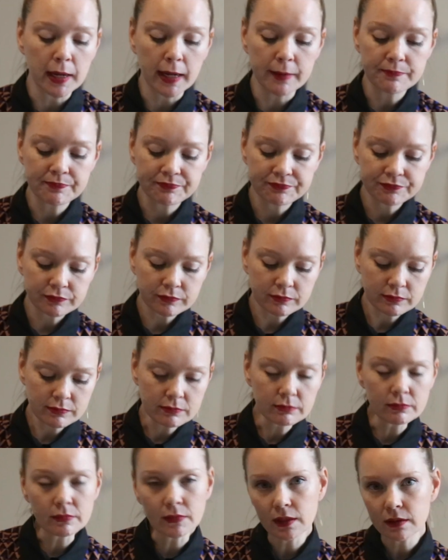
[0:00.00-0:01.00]
but
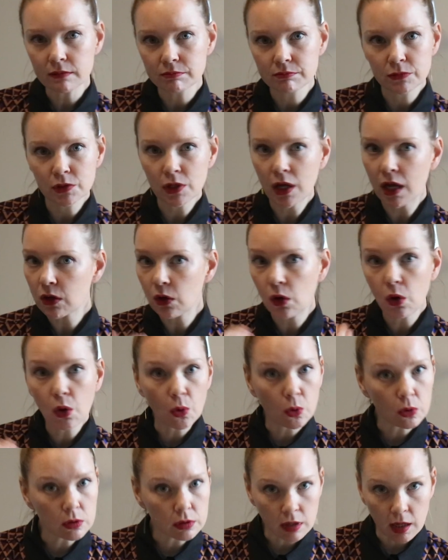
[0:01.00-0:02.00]
not a
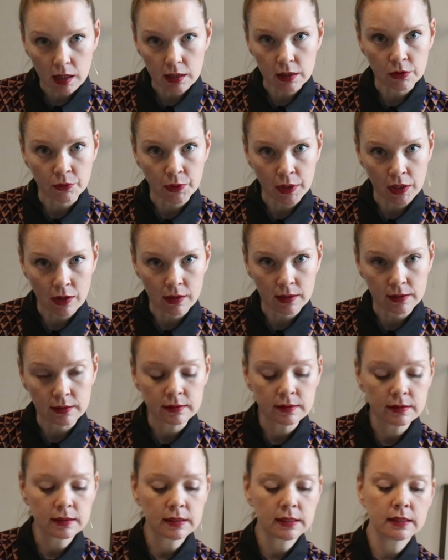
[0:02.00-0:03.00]
whole lot going
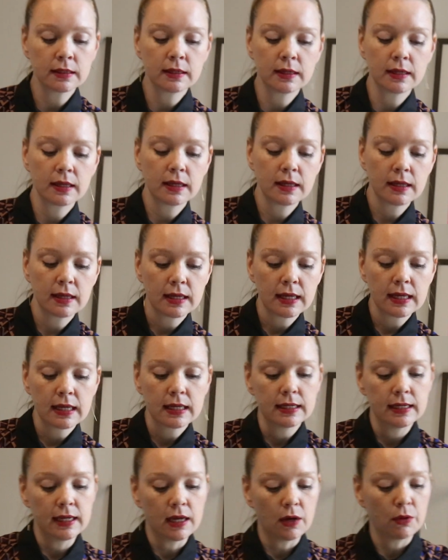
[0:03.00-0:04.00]
on.
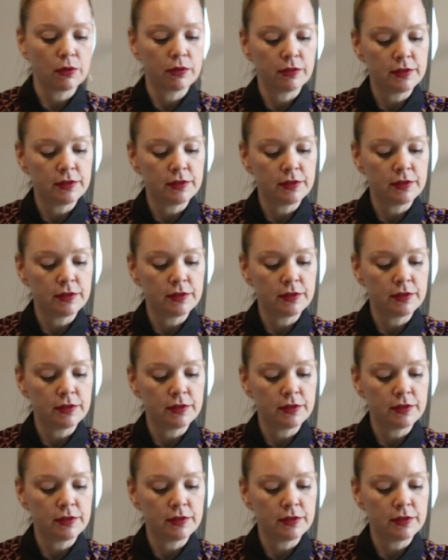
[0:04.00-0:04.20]
Now